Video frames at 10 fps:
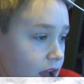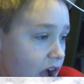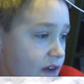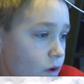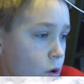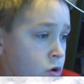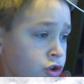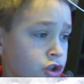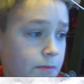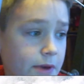I have old
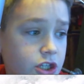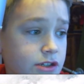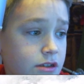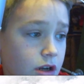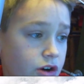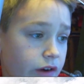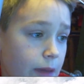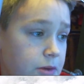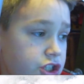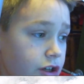cheddar beaches and a
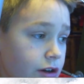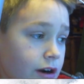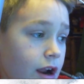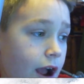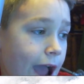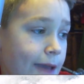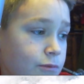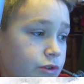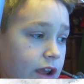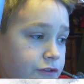crappy chair. I'm
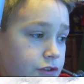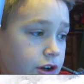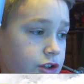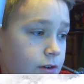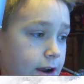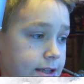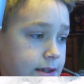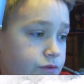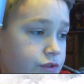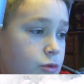grateful, and you're
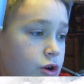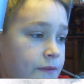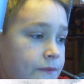asking for more.